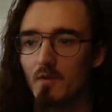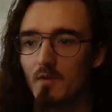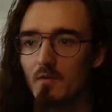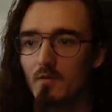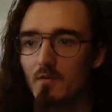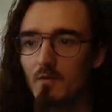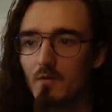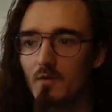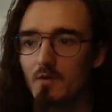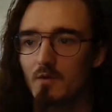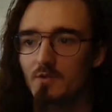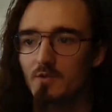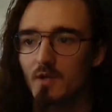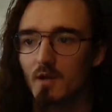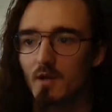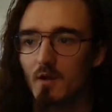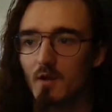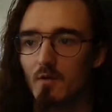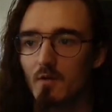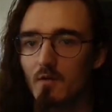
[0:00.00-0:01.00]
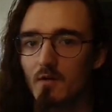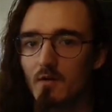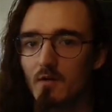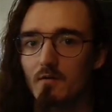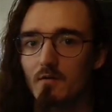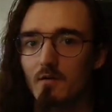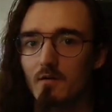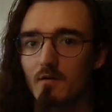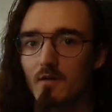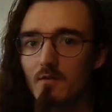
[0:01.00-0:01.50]
you can check out our
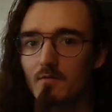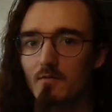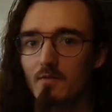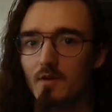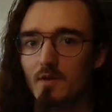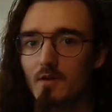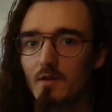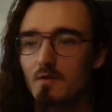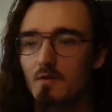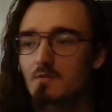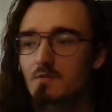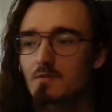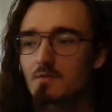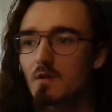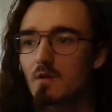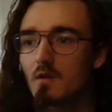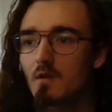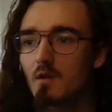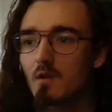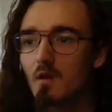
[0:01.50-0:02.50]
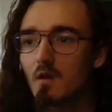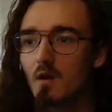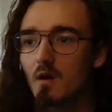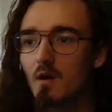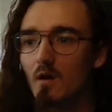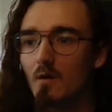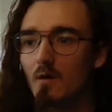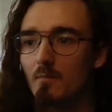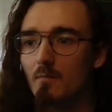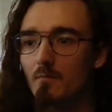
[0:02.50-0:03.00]
other videos.
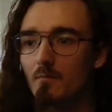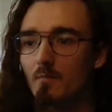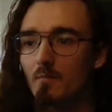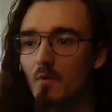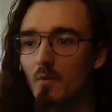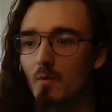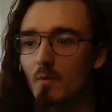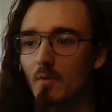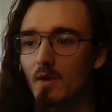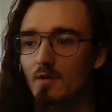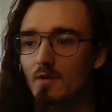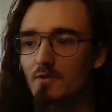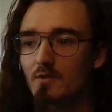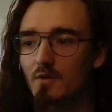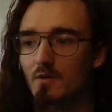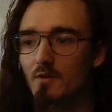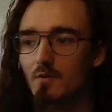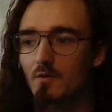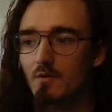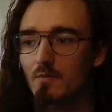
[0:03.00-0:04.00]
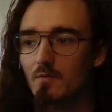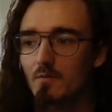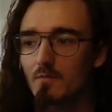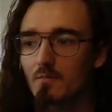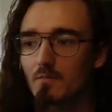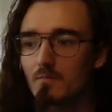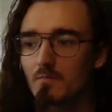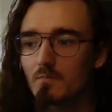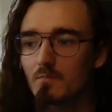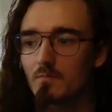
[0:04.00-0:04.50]
where we actually do
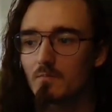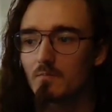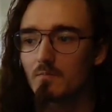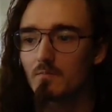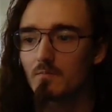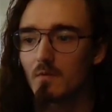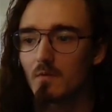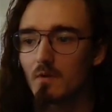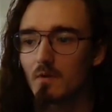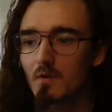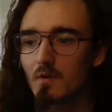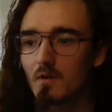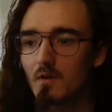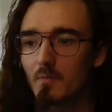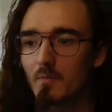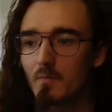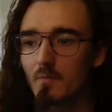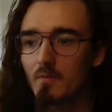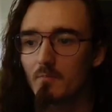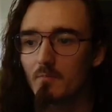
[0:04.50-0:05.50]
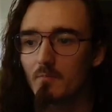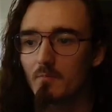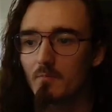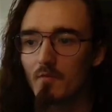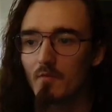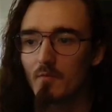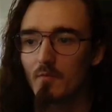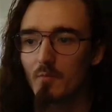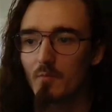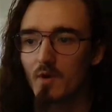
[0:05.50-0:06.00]
a bit more of
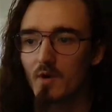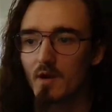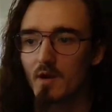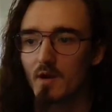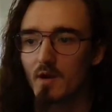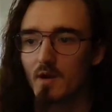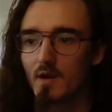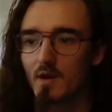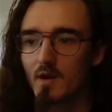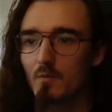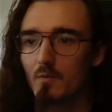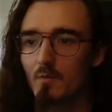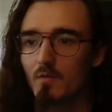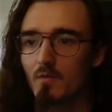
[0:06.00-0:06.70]
a breakdown with